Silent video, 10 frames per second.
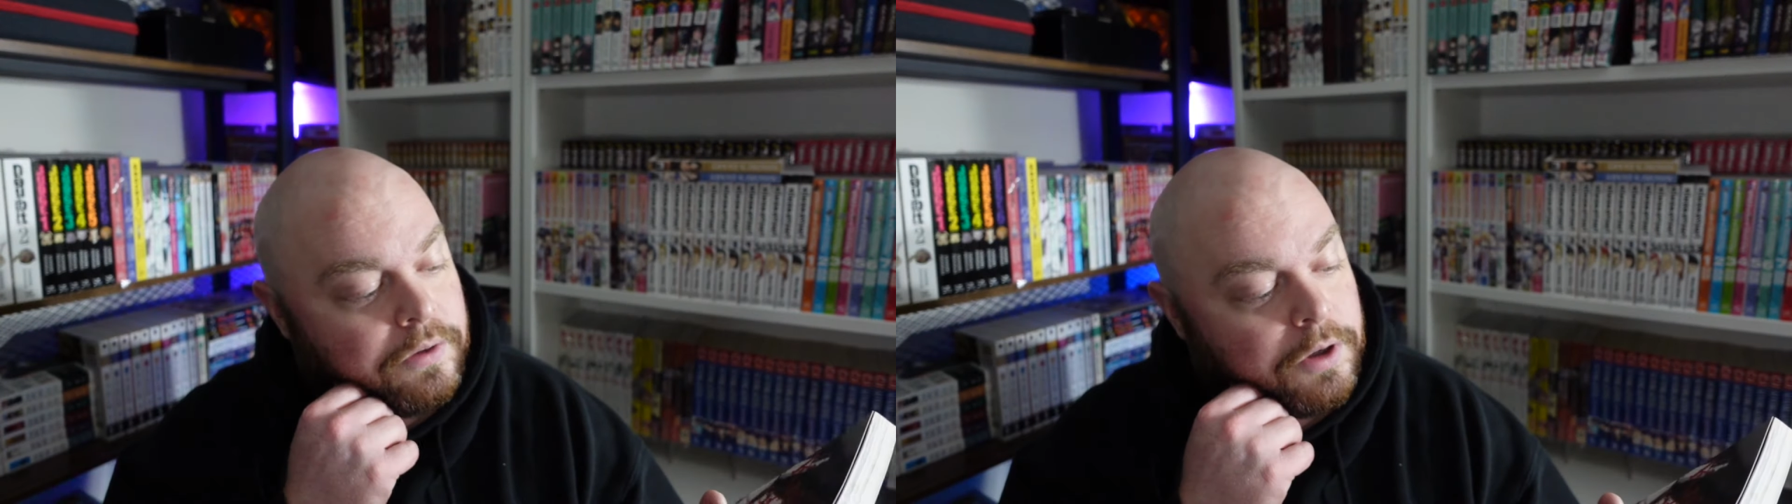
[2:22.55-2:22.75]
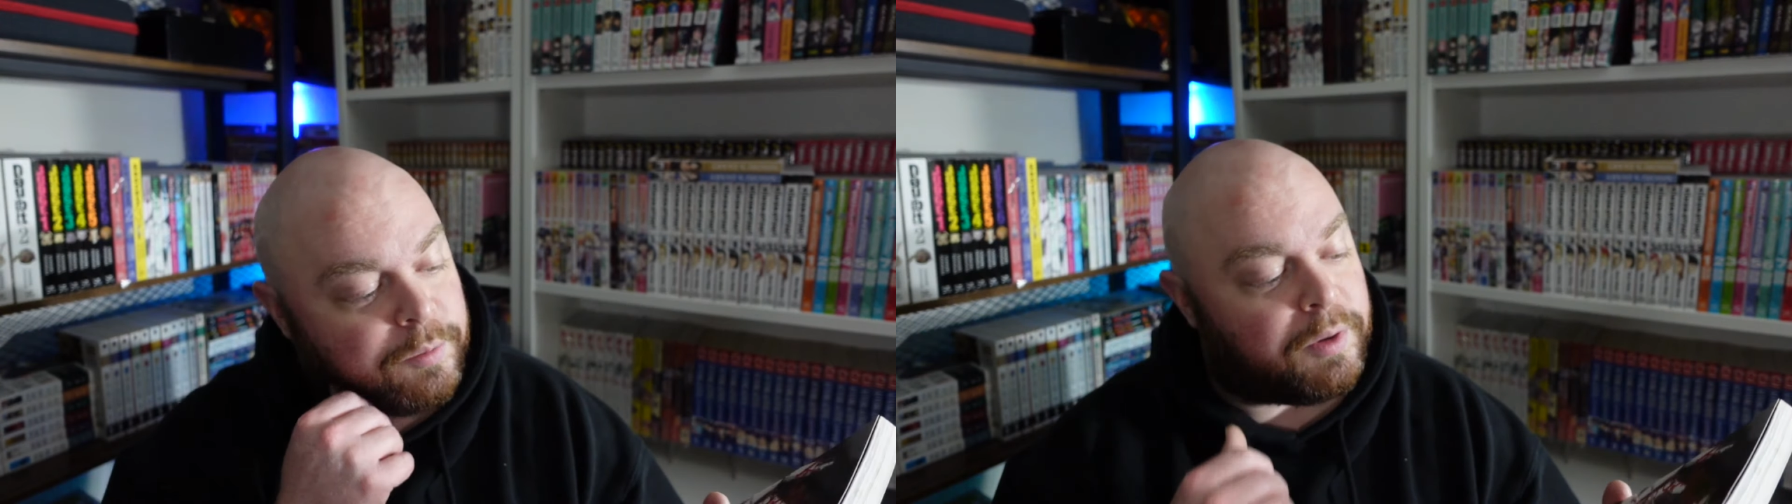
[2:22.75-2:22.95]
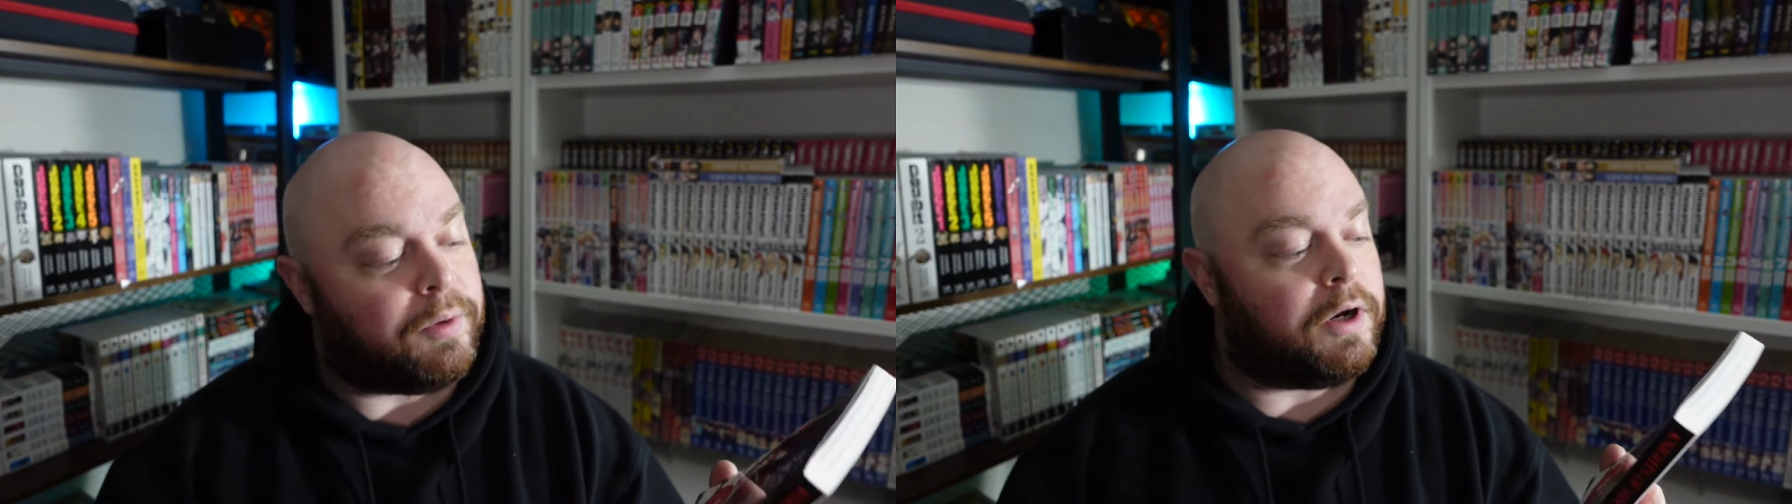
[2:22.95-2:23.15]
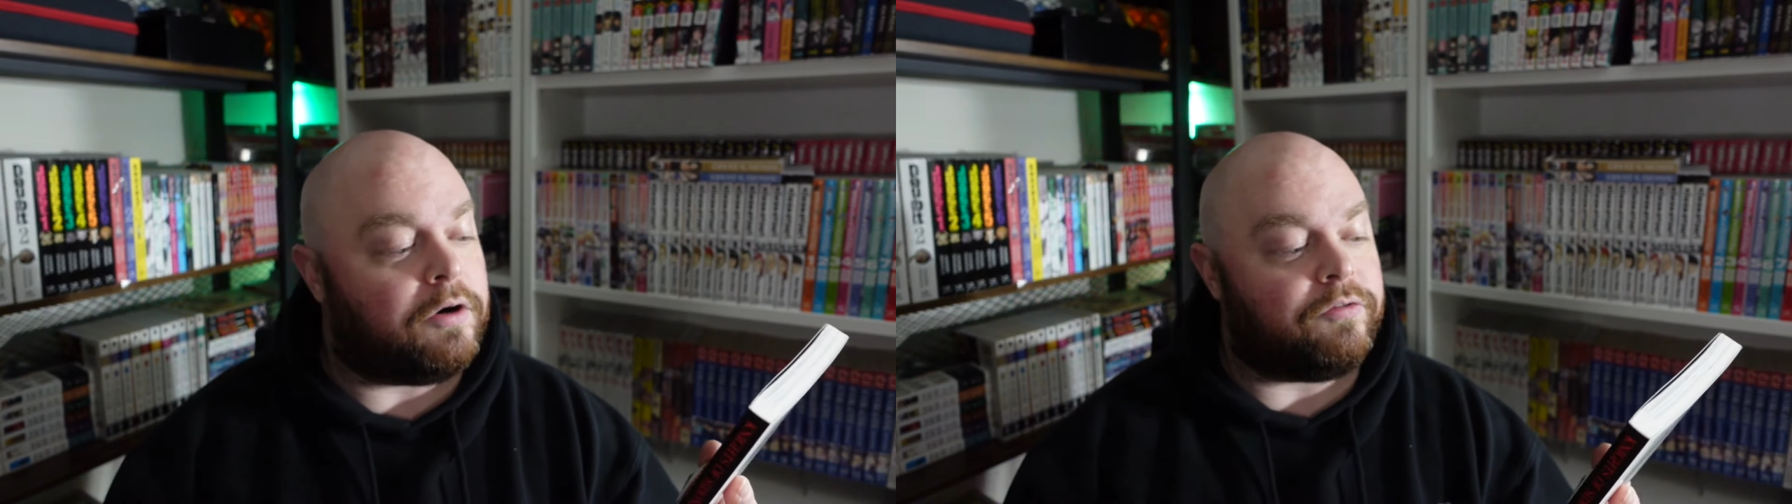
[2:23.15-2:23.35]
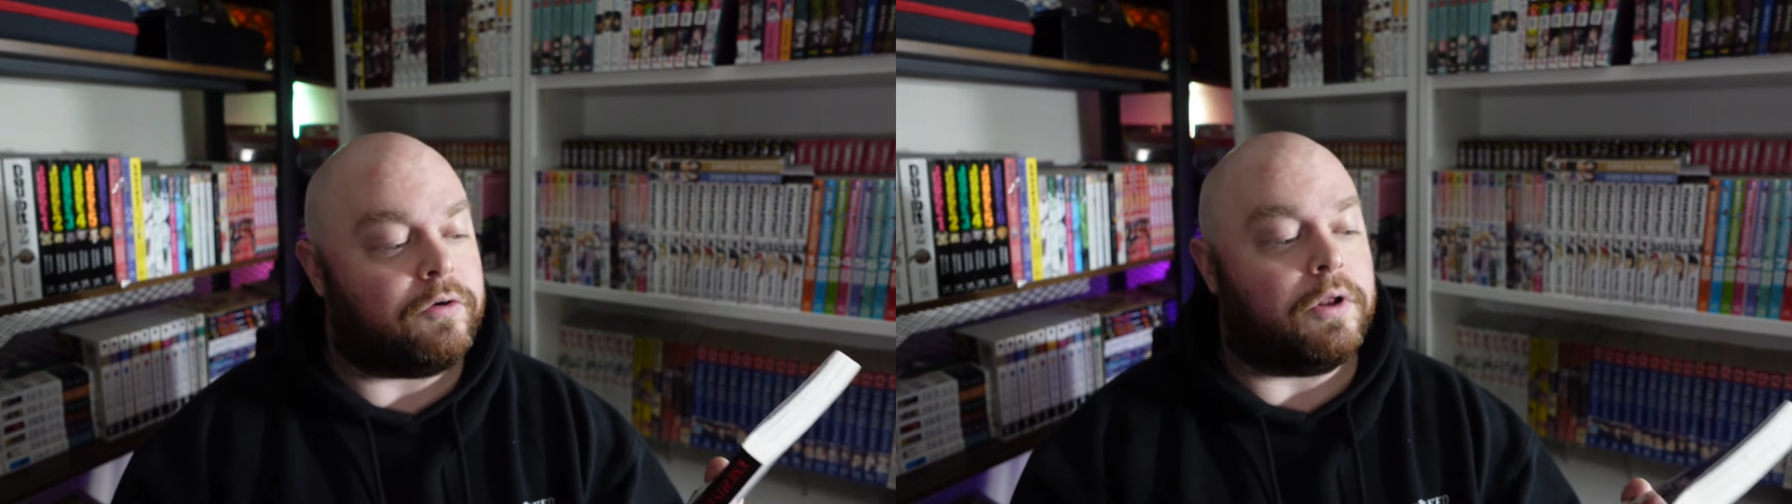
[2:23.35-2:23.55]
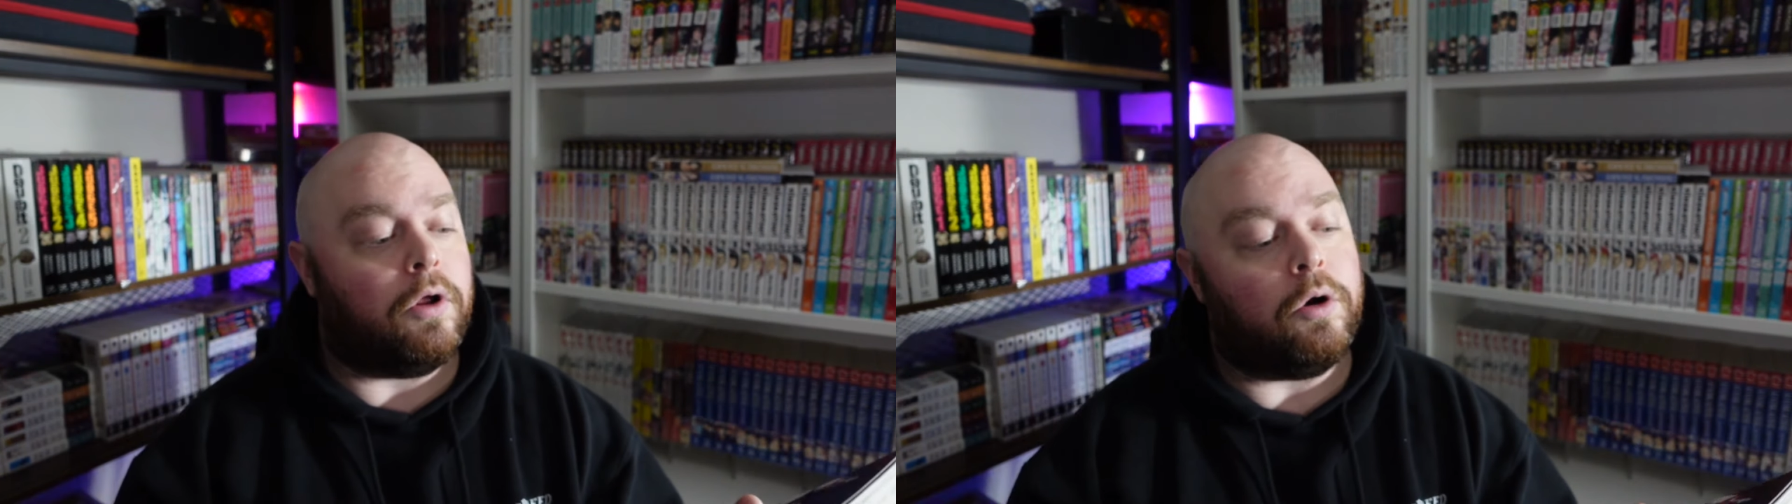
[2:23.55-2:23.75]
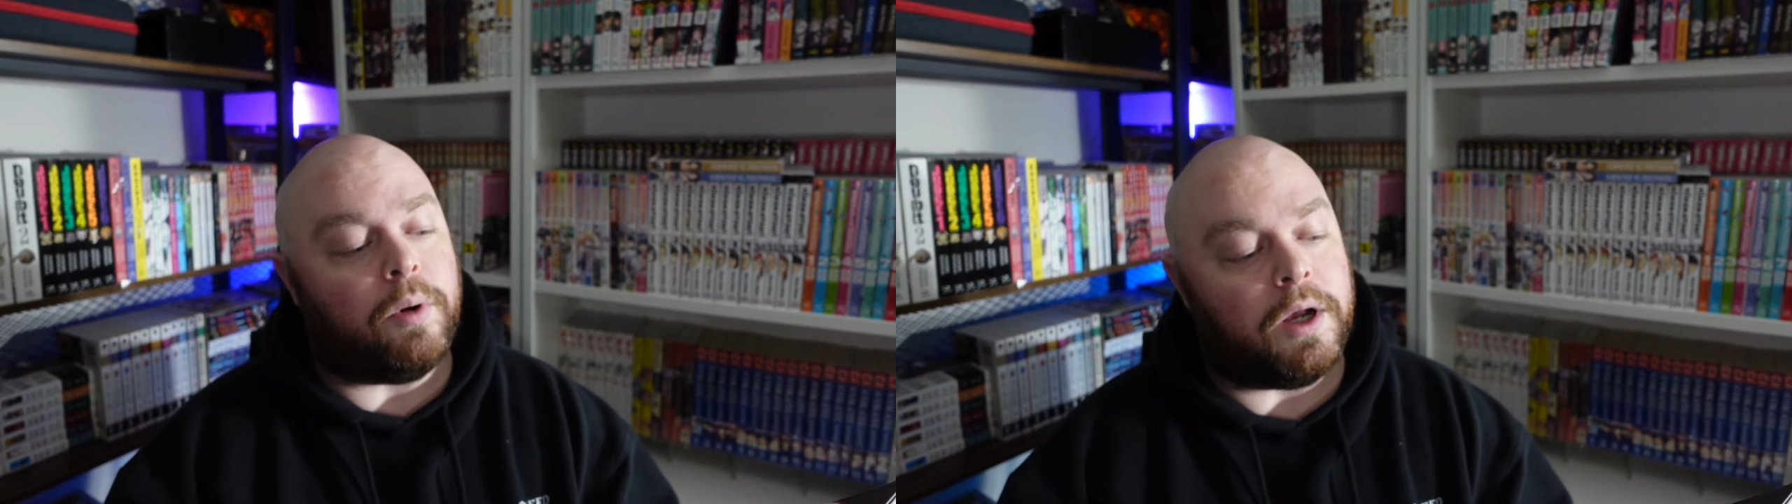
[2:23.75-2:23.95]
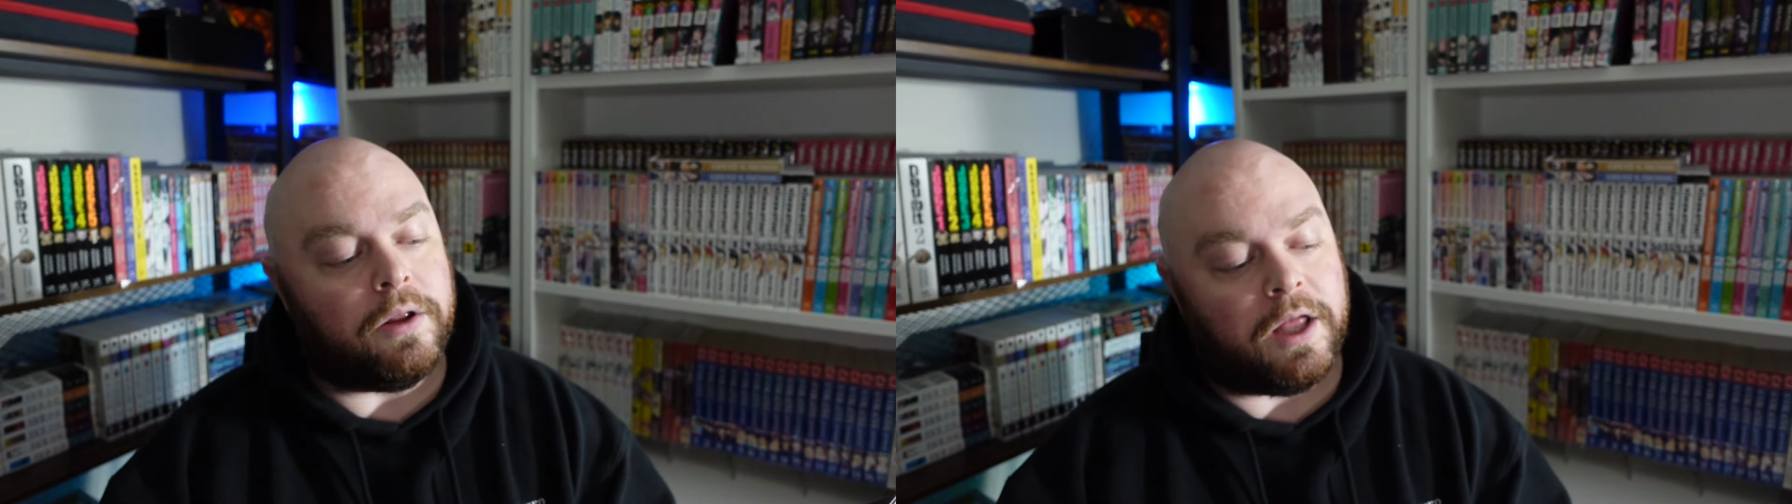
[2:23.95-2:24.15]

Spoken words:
on my radar for a long while.